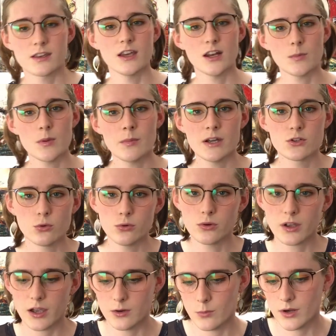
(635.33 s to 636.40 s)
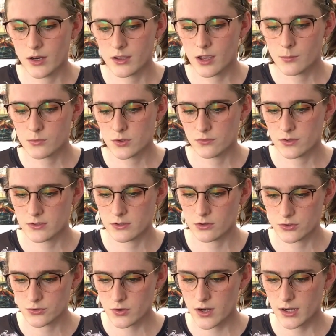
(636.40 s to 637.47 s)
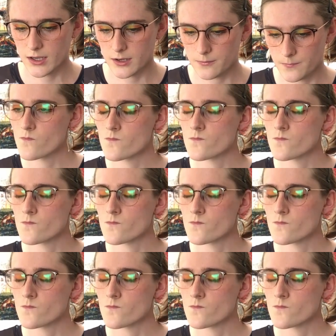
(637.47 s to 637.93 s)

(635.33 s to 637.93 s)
Care to be my tour guide when I come to visit Australia?